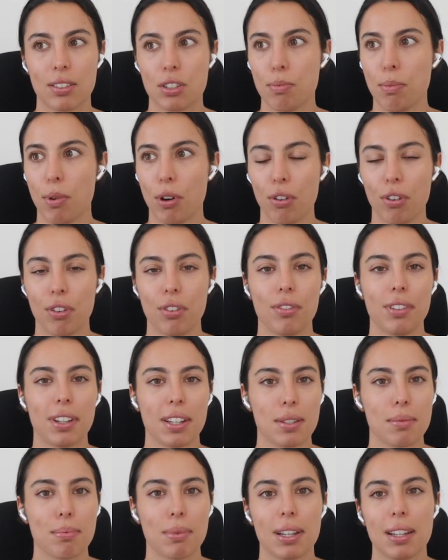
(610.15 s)
tomorrow,
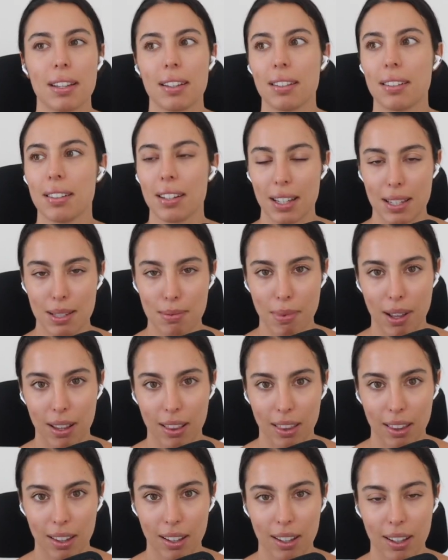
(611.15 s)
next week, next
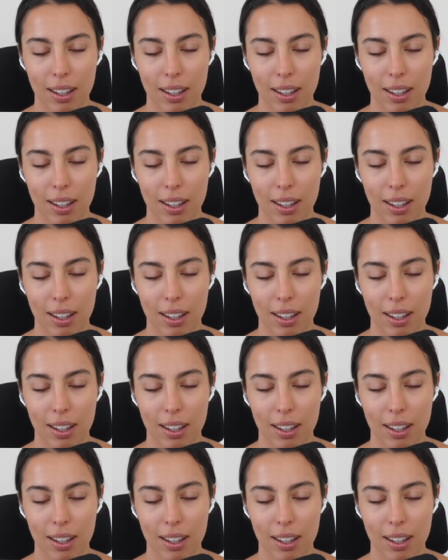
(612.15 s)
month.